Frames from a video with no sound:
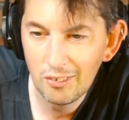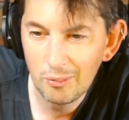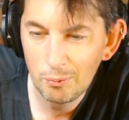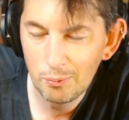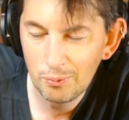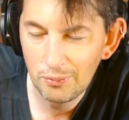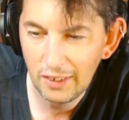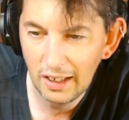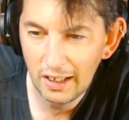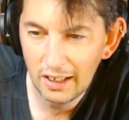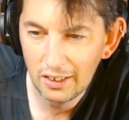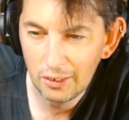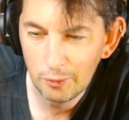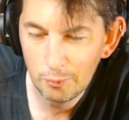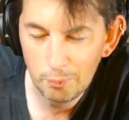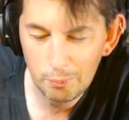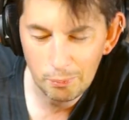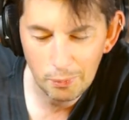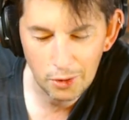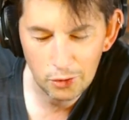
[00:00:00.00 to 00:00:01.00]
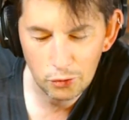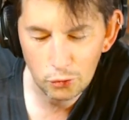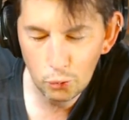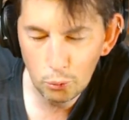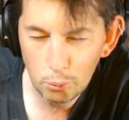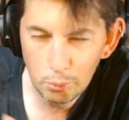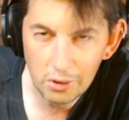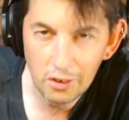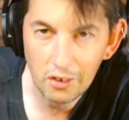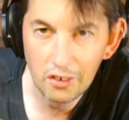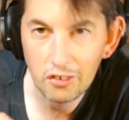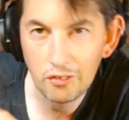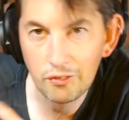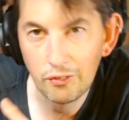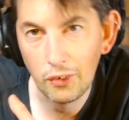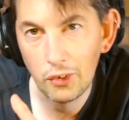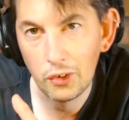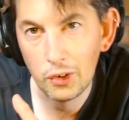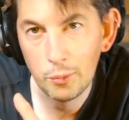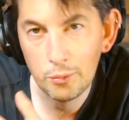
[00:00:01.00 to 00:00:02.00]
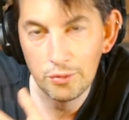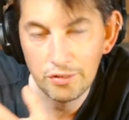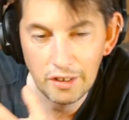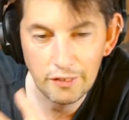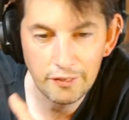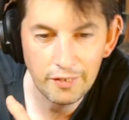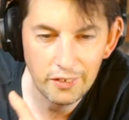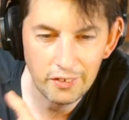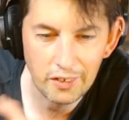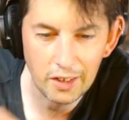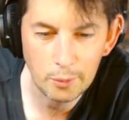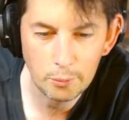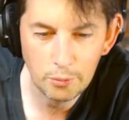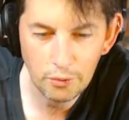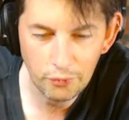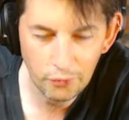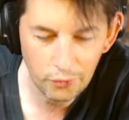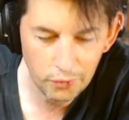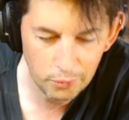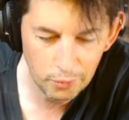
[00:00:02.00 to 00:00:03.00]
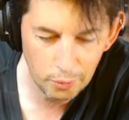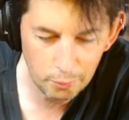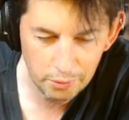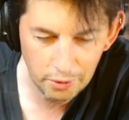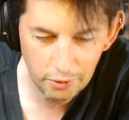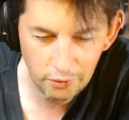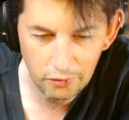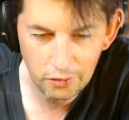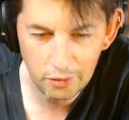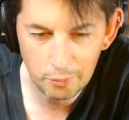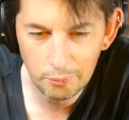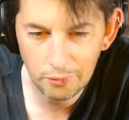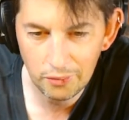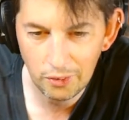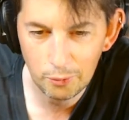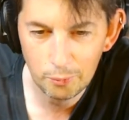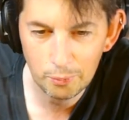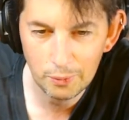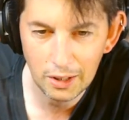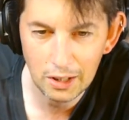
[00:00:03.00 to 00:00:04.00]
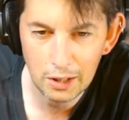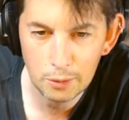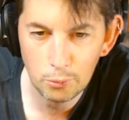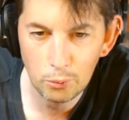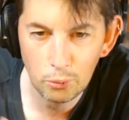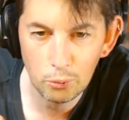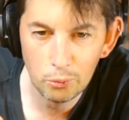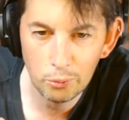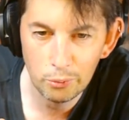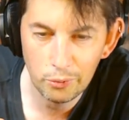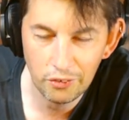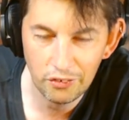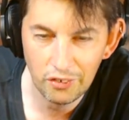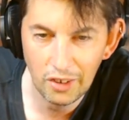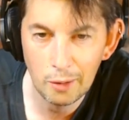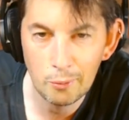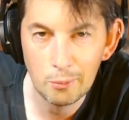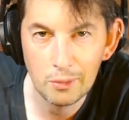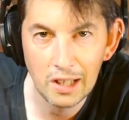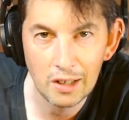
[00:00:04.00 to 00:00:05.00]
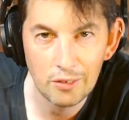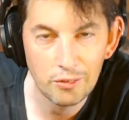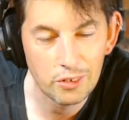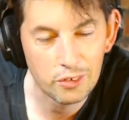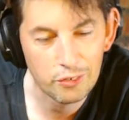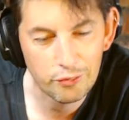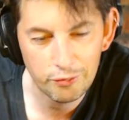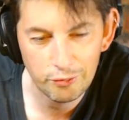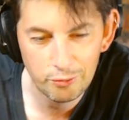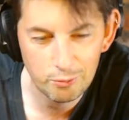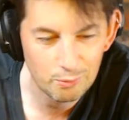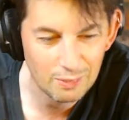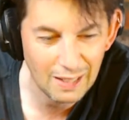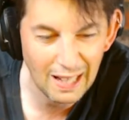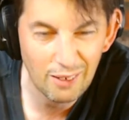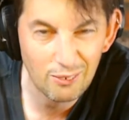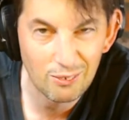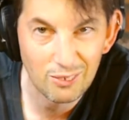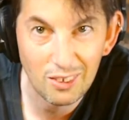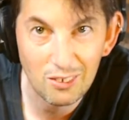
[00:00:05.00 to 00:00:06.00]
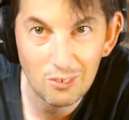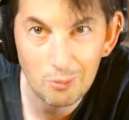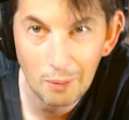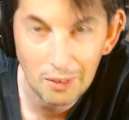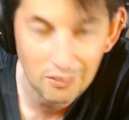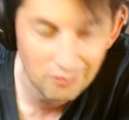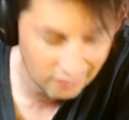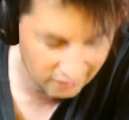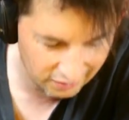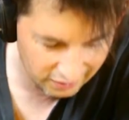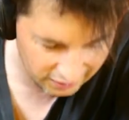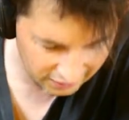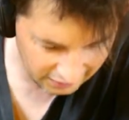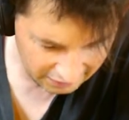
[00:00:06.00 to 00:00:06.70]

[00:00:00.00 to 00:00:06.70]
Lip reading: setting a normalised volume for everything before you upload them, so getting them all the same level of loudness, basically.